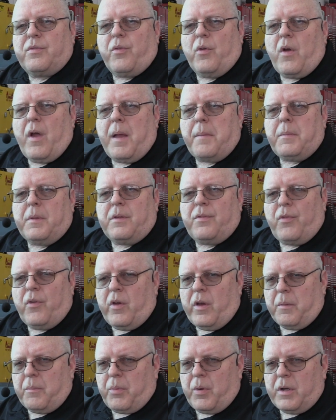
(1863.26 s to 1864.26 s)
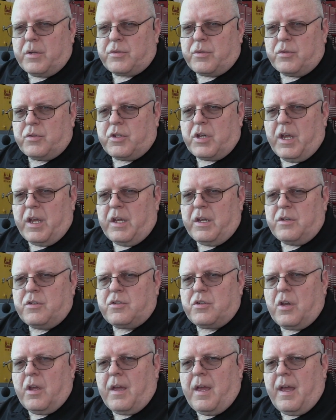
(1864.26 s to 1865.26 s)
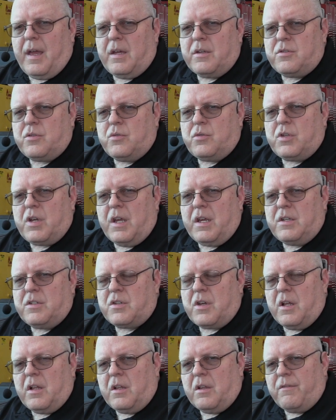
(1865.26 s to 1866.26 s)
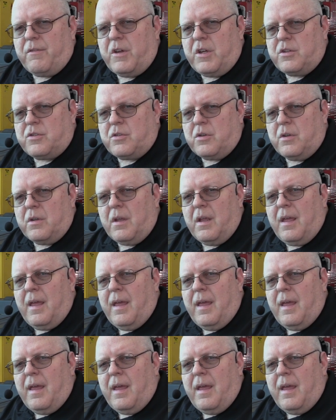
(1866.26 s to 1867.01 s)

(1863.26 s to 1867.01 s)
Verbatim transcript: for atmospheric pressure change as you change elevation.